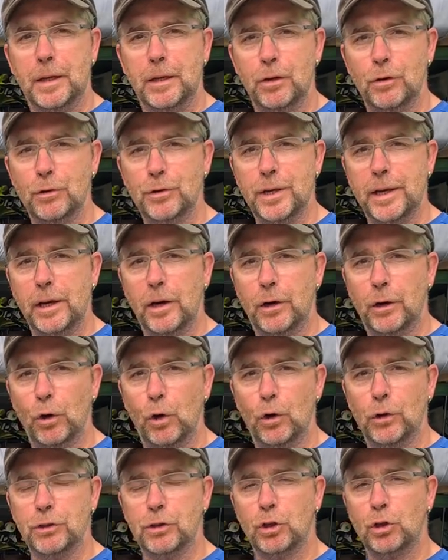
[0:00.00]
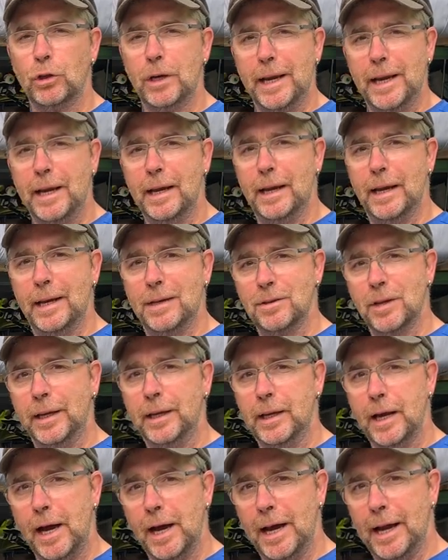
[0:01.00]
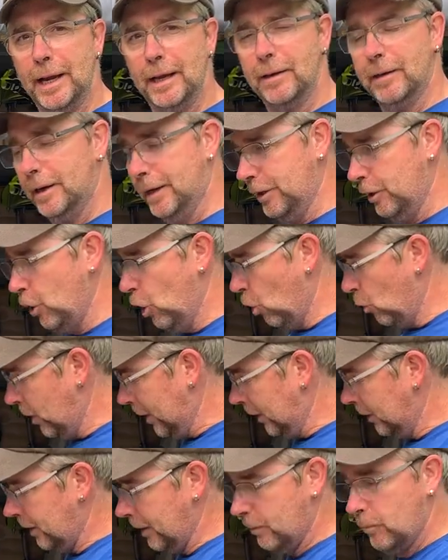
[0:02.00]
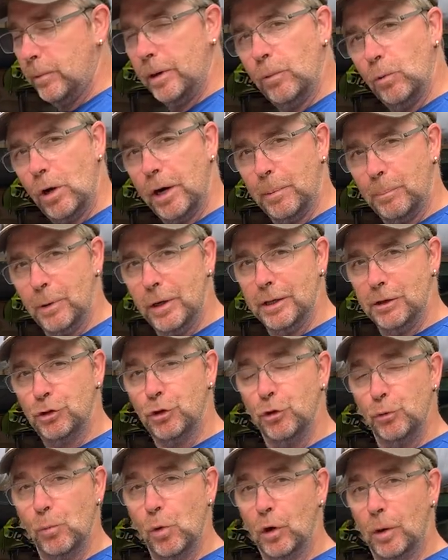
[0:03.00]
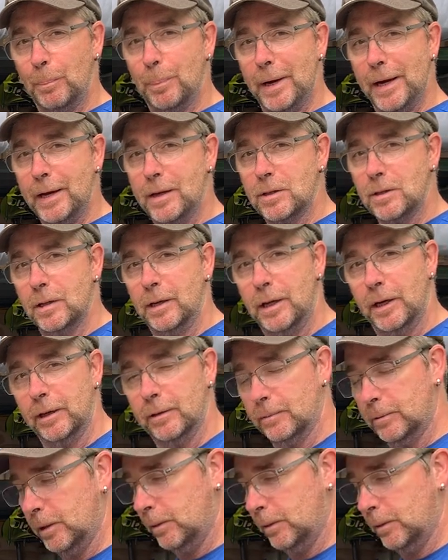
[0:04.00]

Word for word: Using our old tray as a guide and knowing that we want to put two more bikes on it,